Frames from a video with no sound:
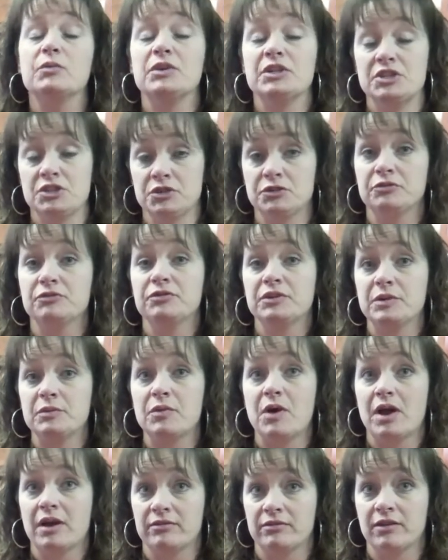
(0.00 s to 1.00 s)
We do free
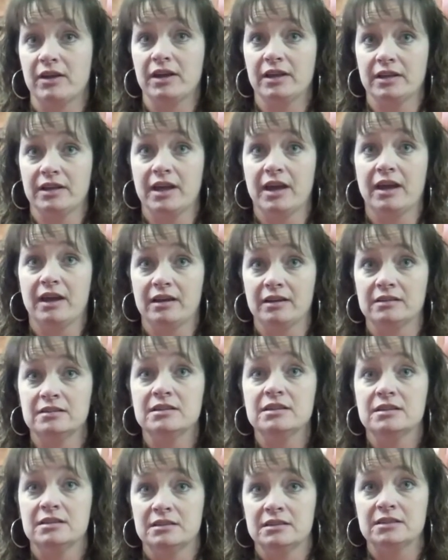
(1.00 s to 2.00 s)
Wi-Fi. Yeah,
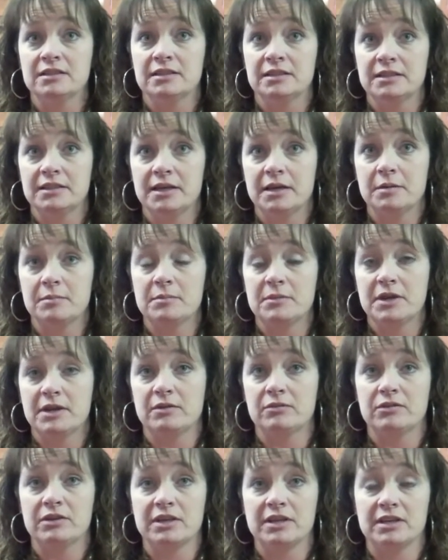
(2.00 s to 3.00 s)
yep.
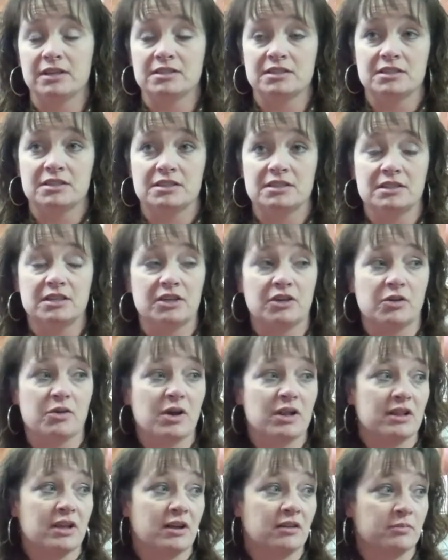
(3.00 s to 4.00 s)
And we, you know,
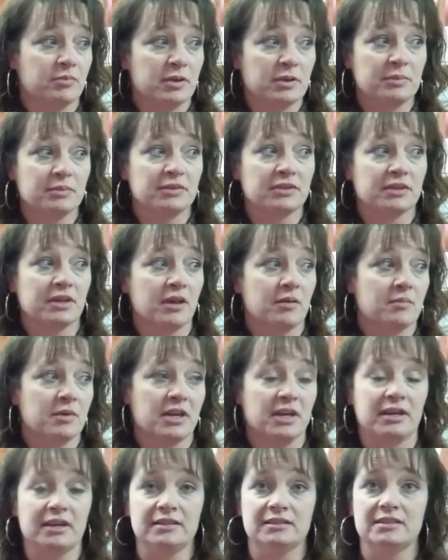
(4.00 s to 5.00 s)
allow people to come
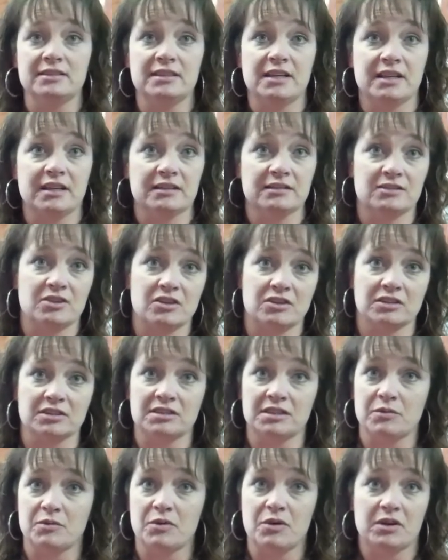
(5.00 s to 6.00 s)
in and stay as long as
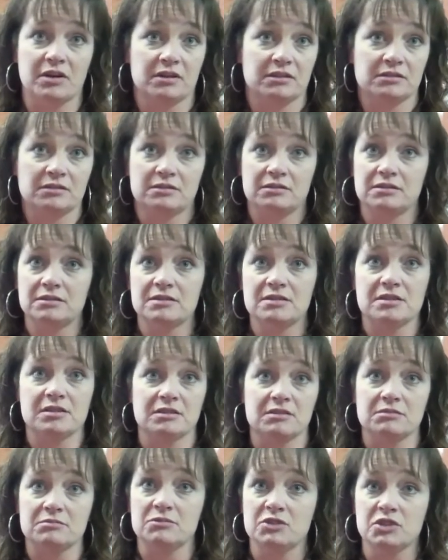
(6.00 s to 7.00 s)
they want to
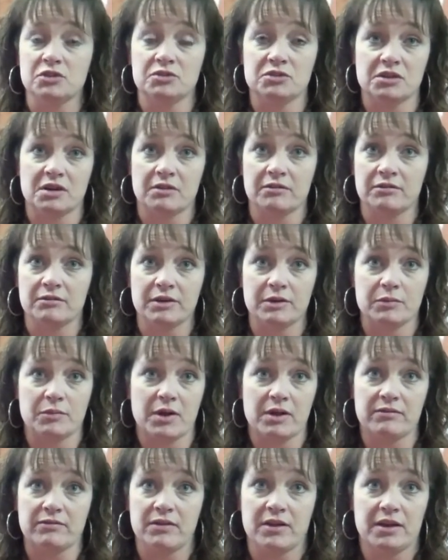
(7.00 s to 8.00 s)
use our free
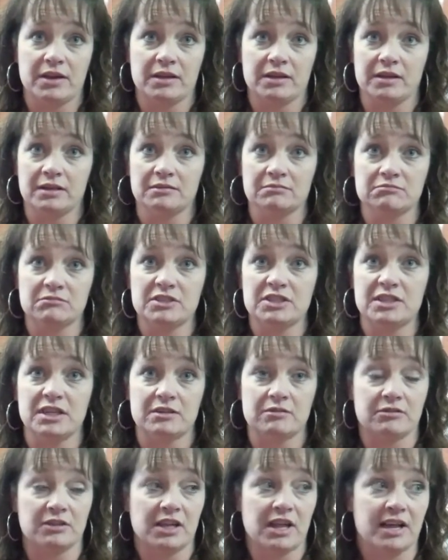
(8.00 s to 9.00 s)
Wi-Fi and sit
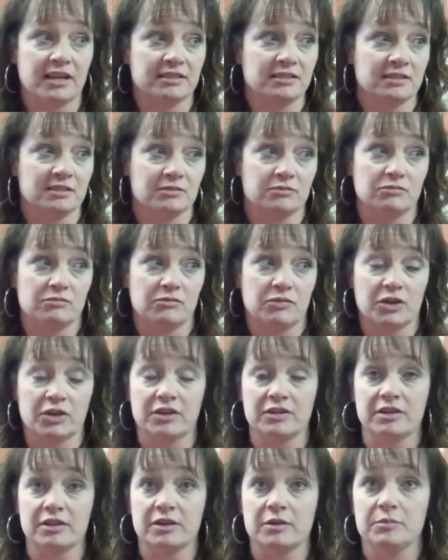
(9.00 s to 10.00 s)
and relax and work
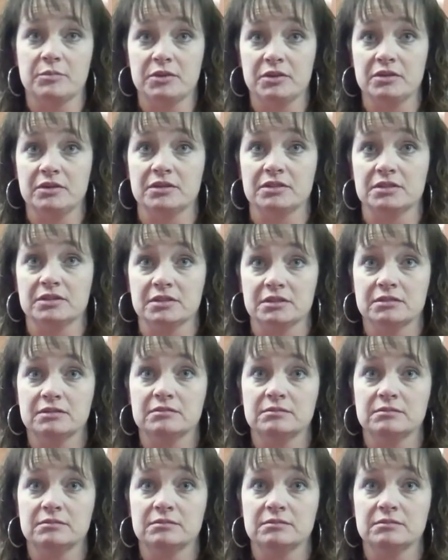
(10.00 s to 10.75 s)
on their computers.